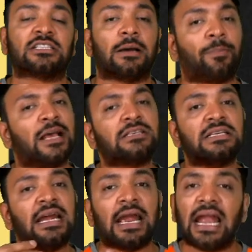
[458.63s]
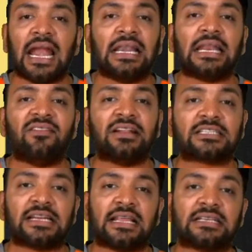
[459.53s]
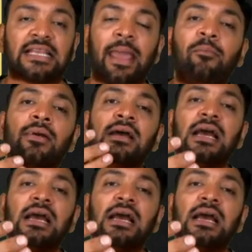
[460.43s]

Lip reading: surplus. Entry will stay the same.